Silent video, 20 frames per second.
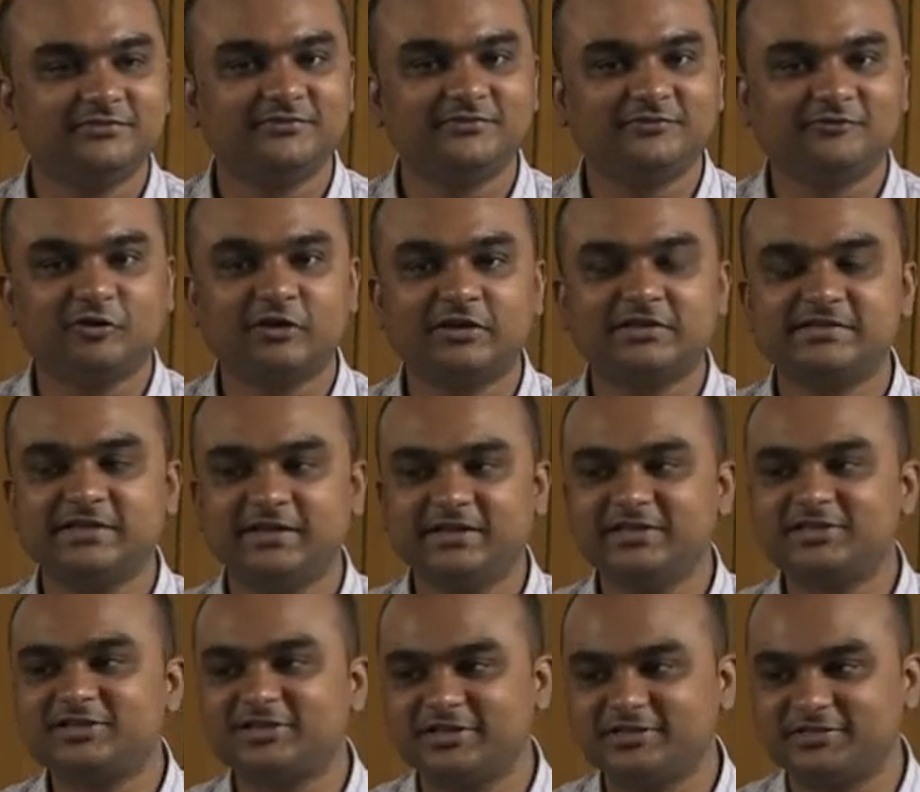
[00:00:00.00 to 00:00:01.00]
What is the
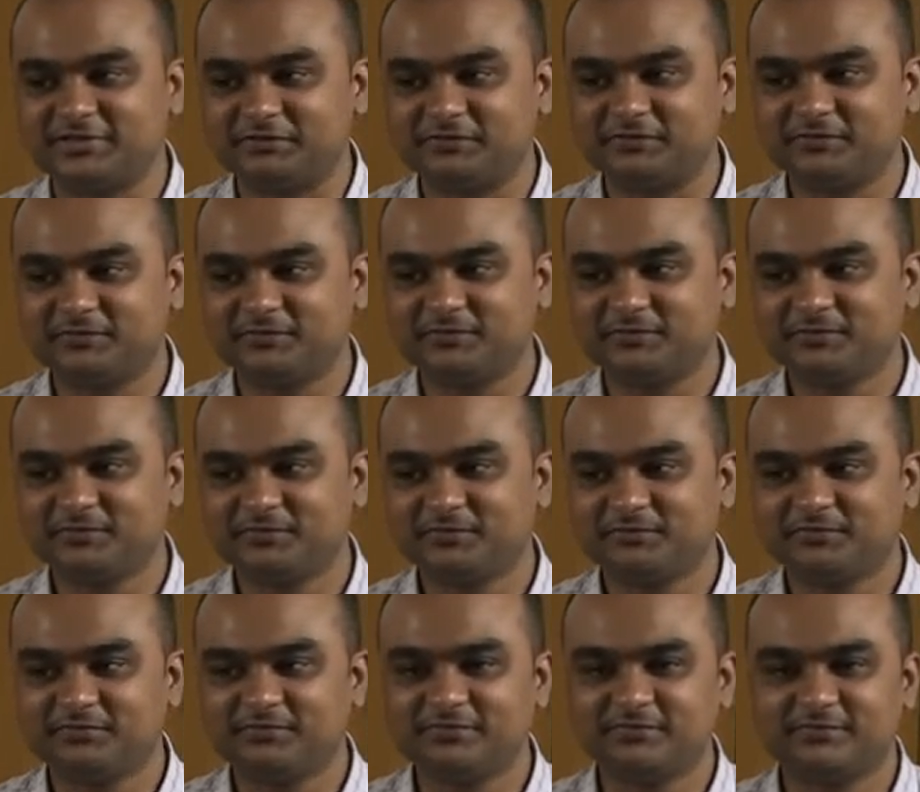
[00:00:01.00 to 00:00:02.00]
initiative?
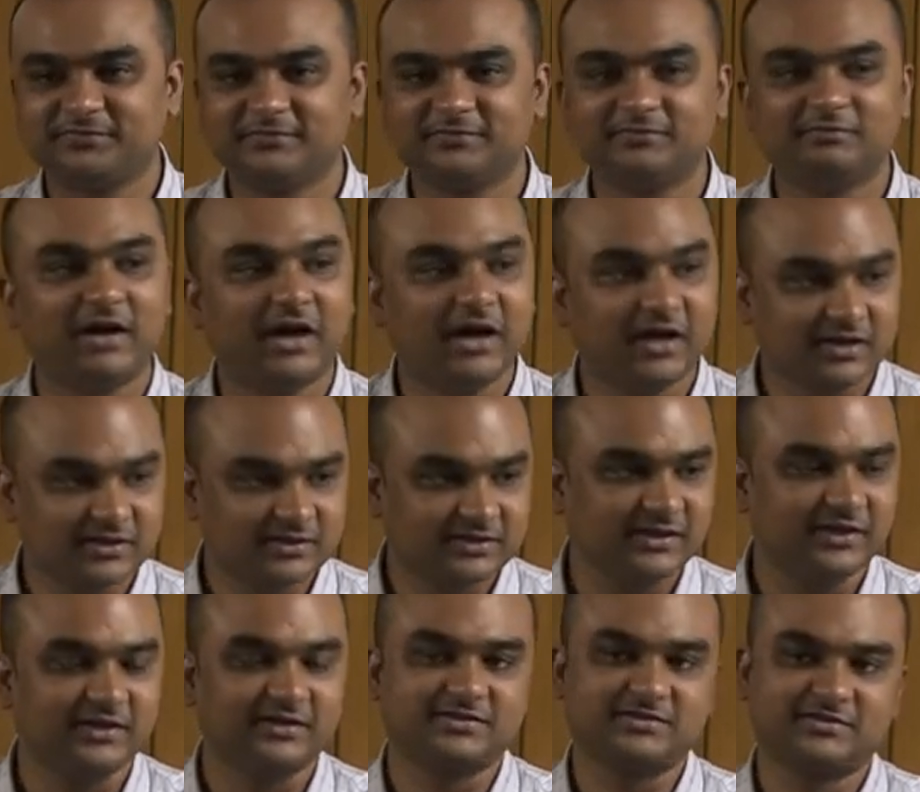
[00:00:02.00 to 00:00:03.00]

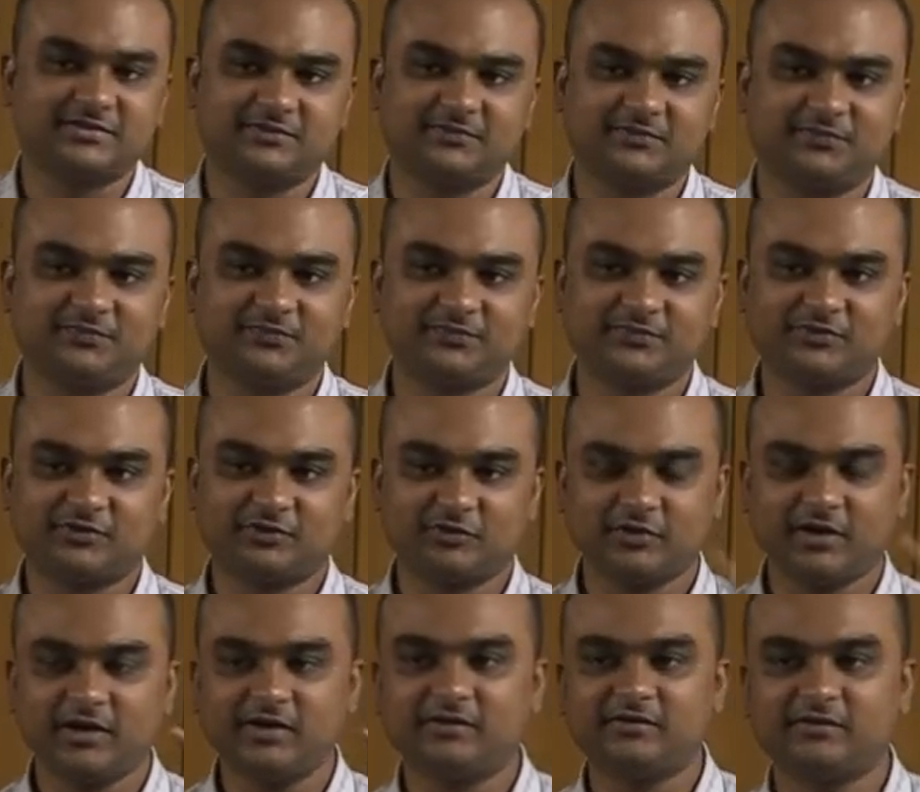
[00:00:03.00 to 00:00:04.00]
BharatNet. So you
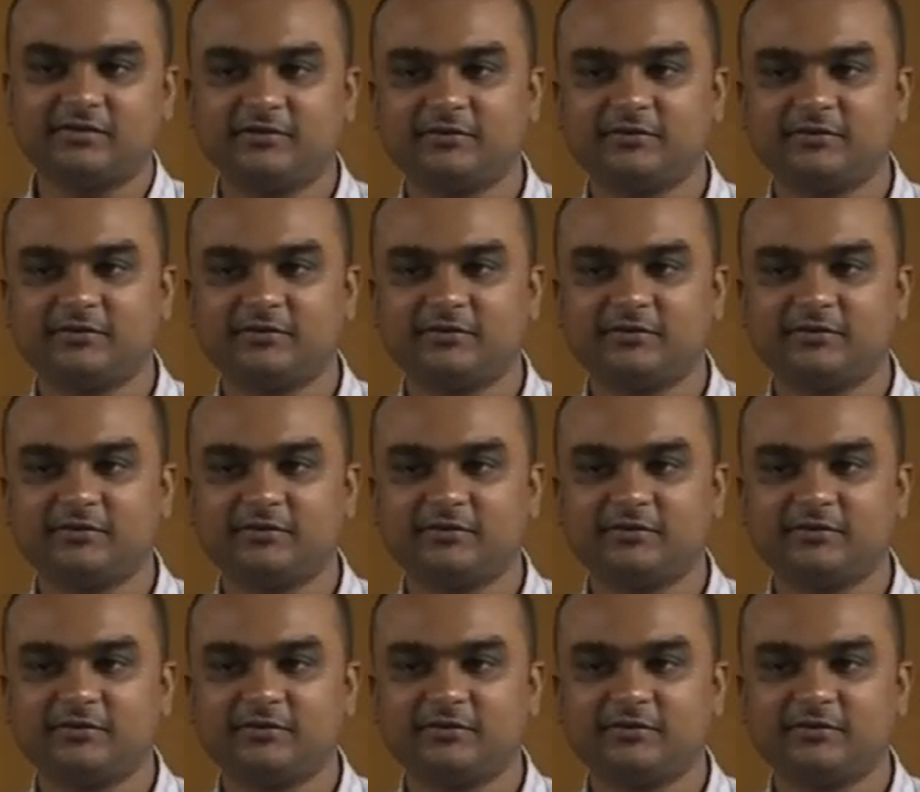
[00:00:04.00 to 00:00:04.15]
write,